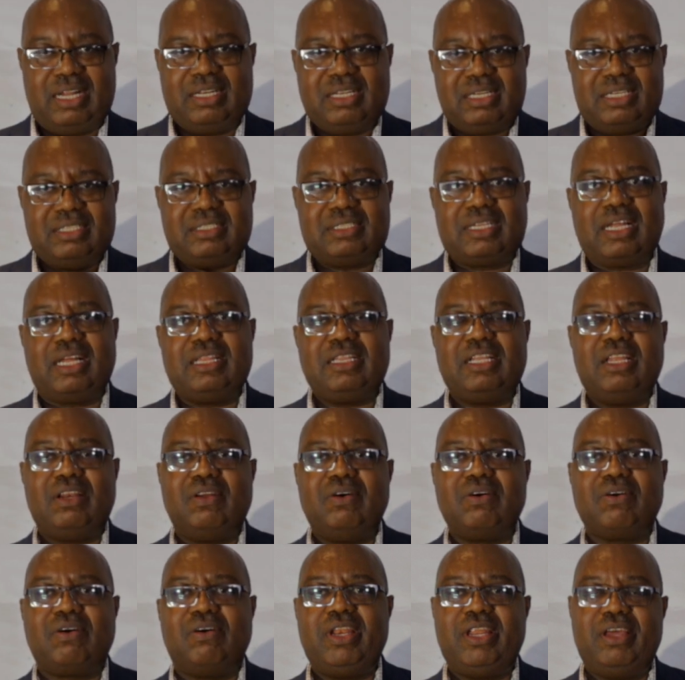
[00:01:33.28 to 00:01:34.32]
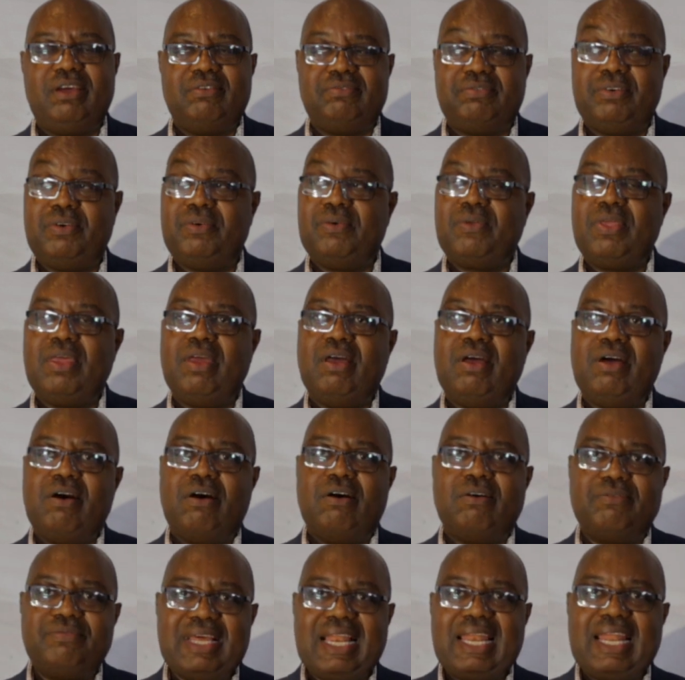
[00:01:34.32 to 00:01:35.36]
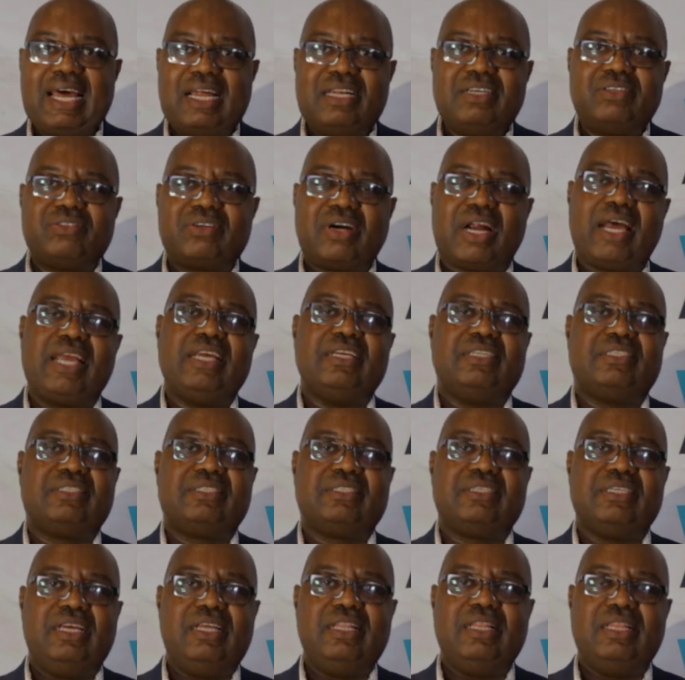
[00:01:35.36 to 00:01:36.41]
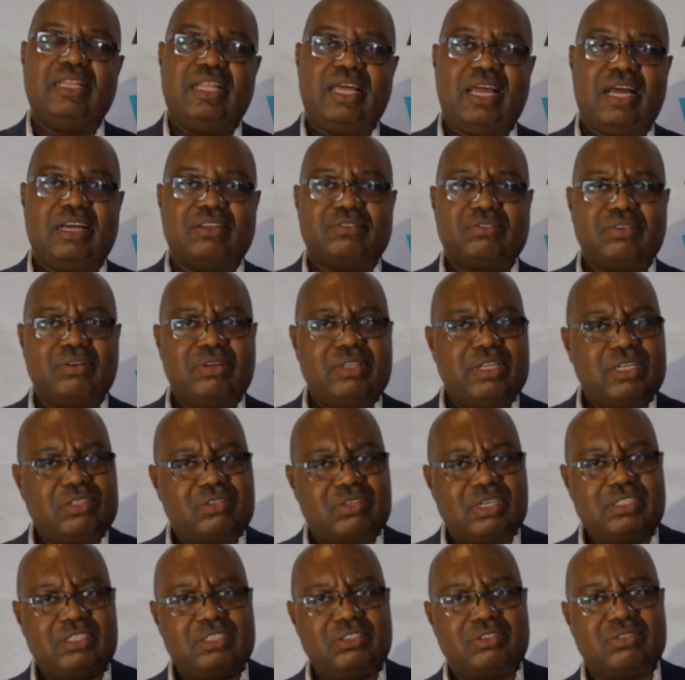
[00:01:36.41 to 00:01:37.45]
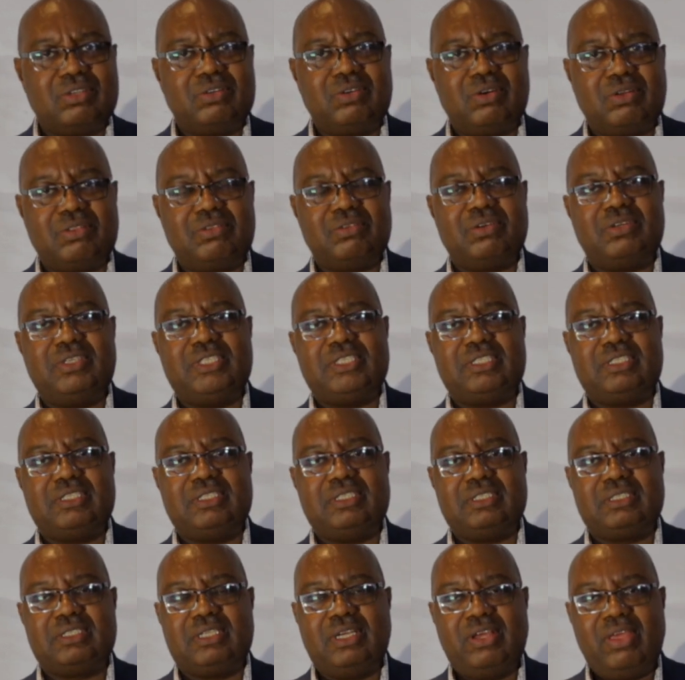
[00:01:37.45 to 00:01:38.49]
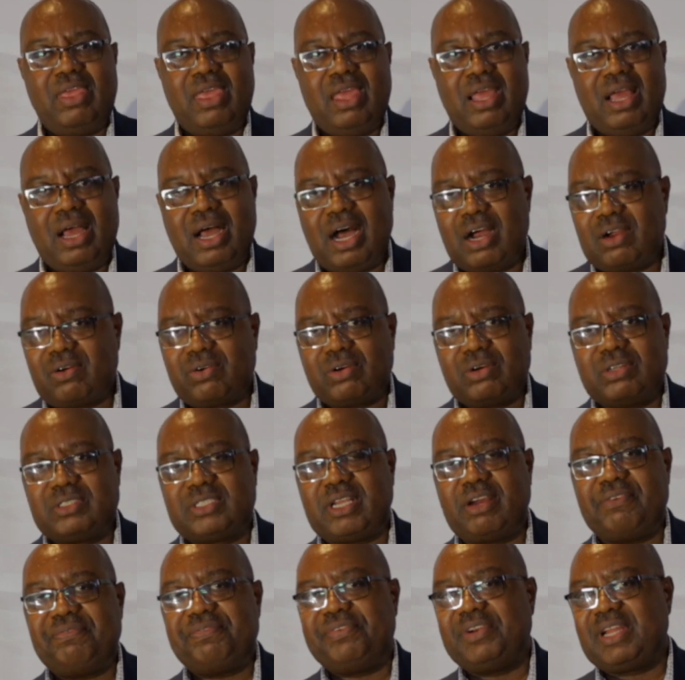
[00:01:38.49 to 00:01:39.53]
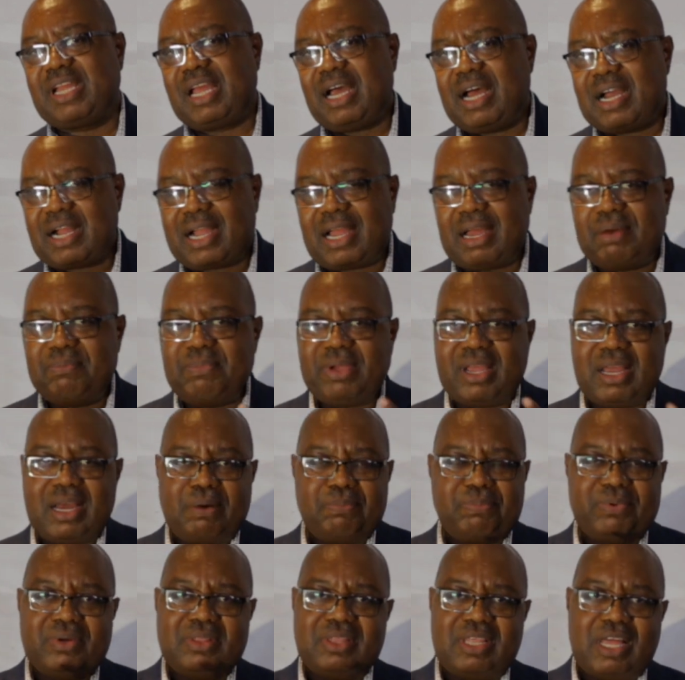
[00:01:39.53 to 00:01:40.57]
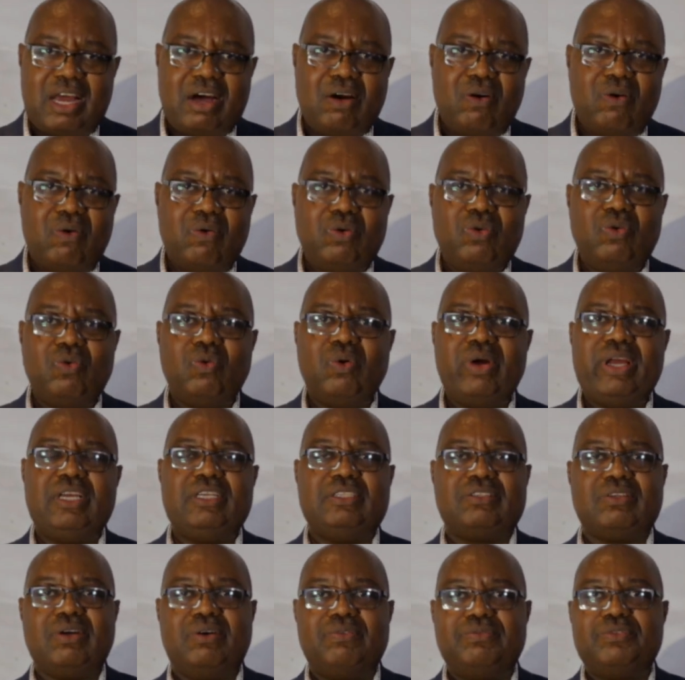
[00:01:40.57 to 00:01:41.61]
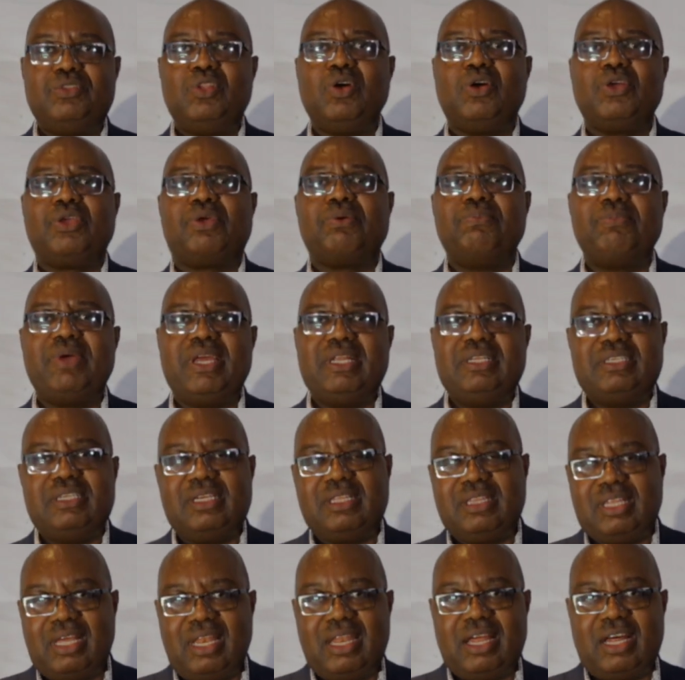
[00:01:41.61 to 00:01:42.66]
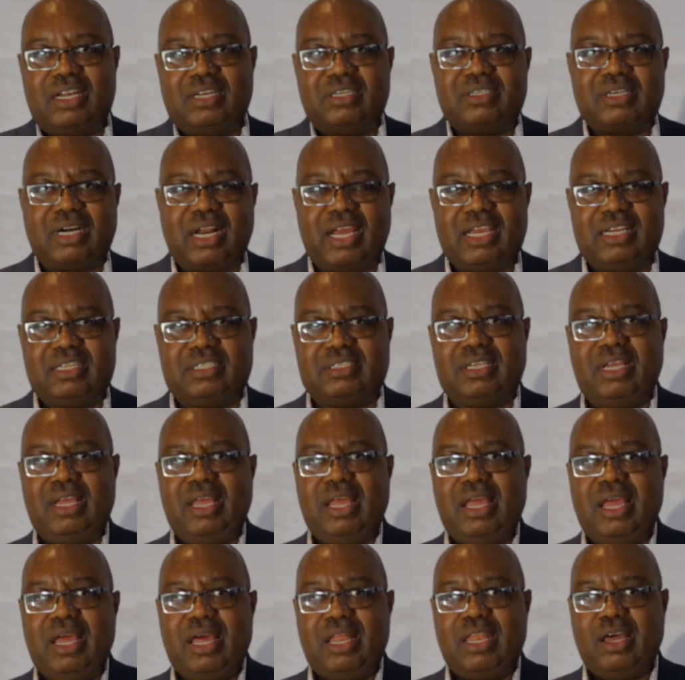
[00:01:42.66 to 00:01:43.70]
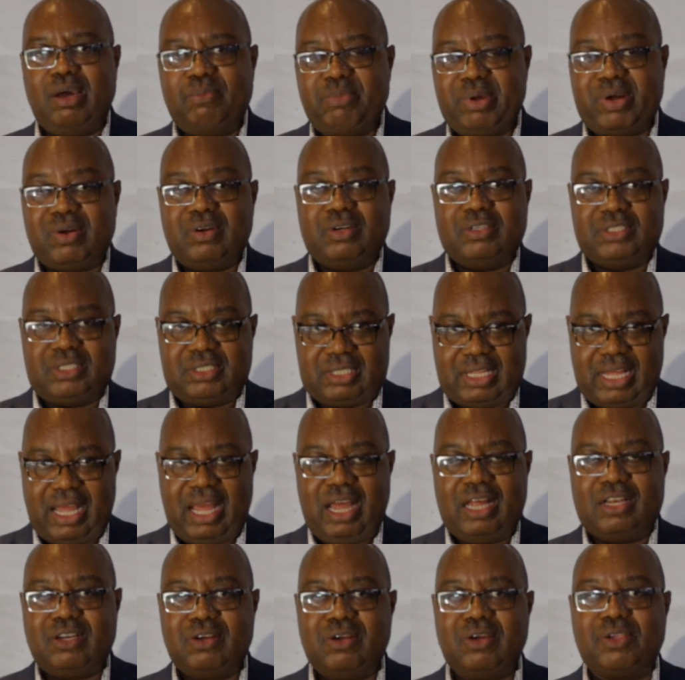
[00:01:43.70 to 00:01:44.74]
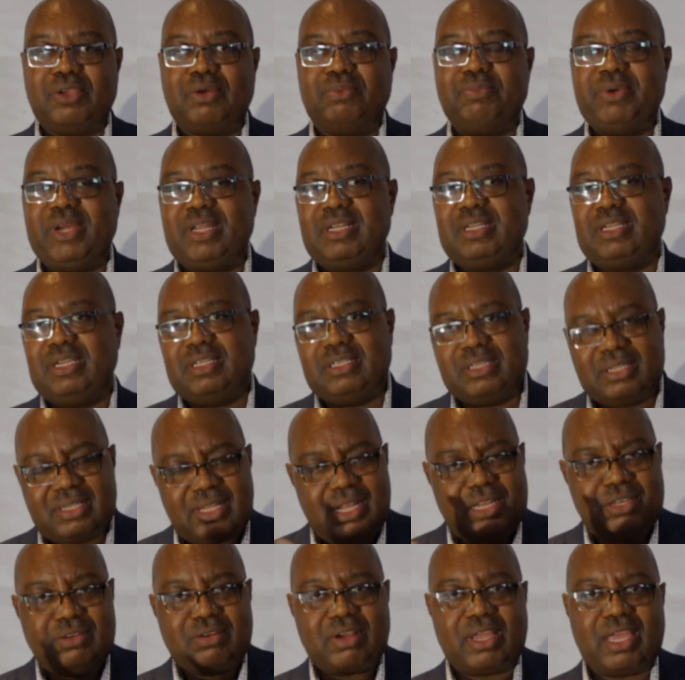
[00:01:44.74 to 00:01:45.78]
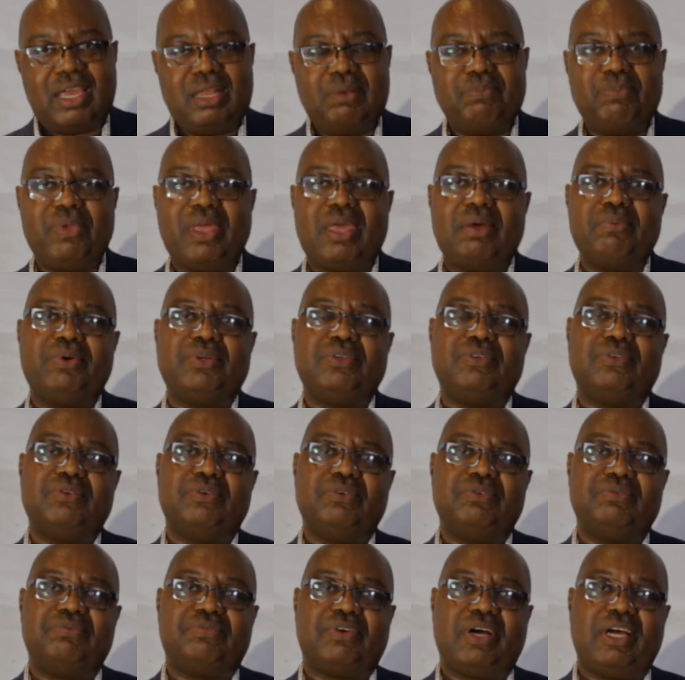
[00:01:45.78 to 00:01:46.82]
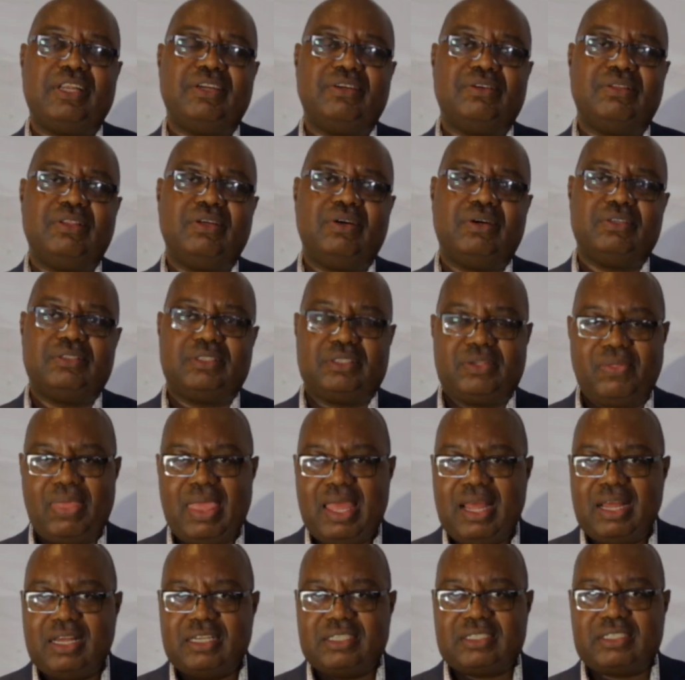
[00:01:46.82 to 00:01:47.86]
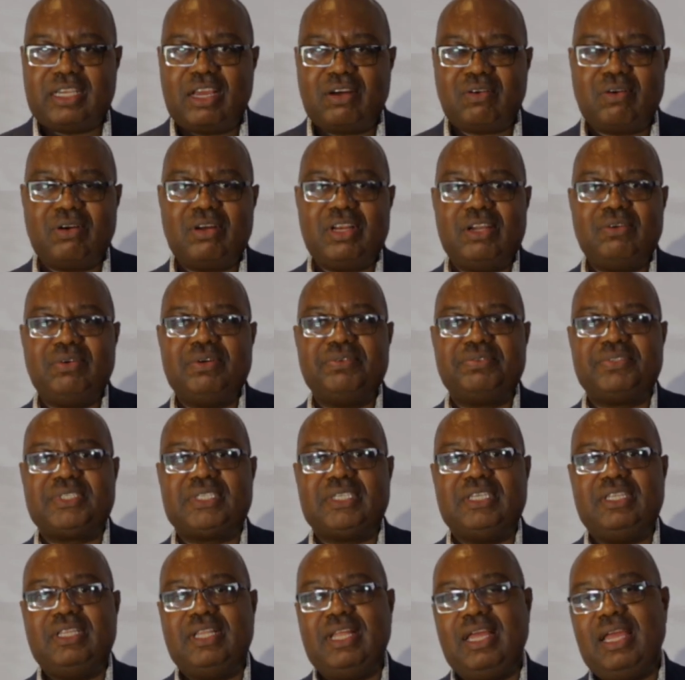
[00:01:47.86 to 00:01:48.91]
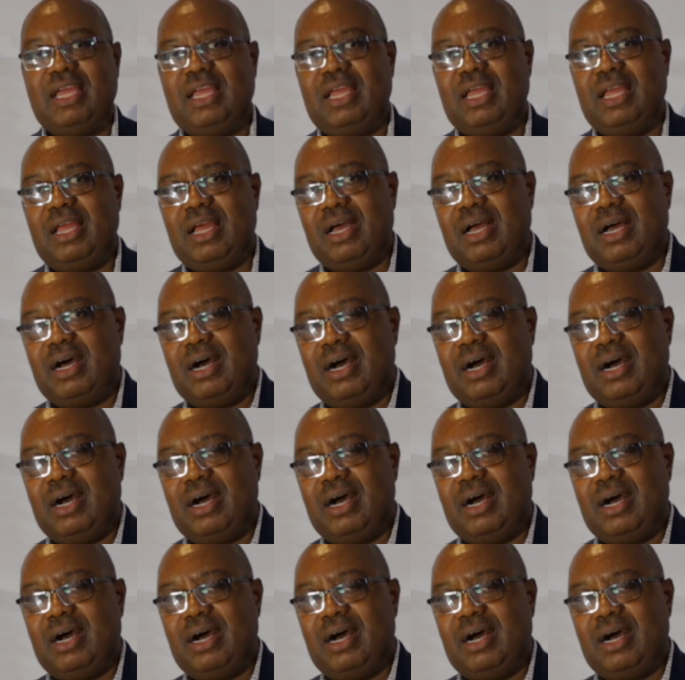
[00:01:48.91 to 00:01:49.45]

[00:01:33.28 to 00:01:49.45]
at least at the local level, of the land rights in there. So the traditional authorities across Africa are coming up with their own ways of documenting the land rights. Now, because they are documented, then you can be able to value those. Secondly, we've seen the